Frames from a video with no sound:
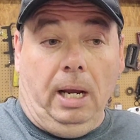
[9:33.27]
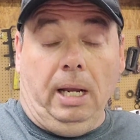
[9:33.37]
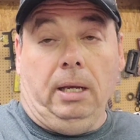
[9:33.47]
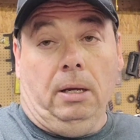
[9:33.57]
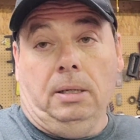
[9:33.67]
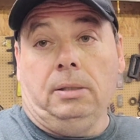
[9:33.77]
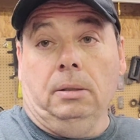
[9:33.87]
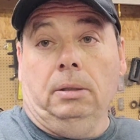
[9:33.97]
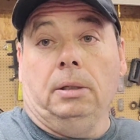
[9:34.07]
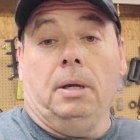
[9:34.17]
It
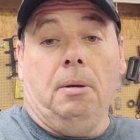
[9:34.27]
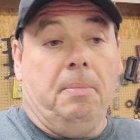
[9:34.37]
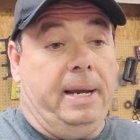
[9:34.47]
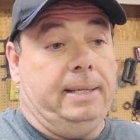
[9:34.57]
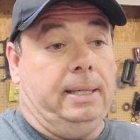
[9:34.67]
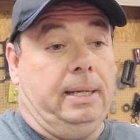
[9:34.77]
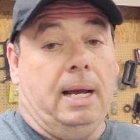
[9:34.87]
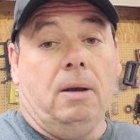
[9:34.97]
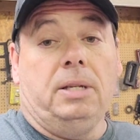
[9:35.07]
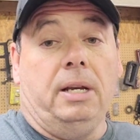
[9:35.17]
does look amazing.
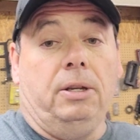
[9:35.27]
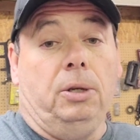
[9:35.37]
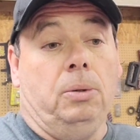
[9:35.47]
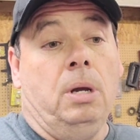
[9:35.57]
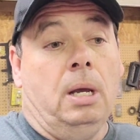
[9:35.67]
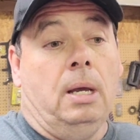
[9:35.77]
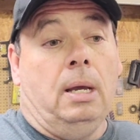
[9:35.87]
Now, I'll tell you,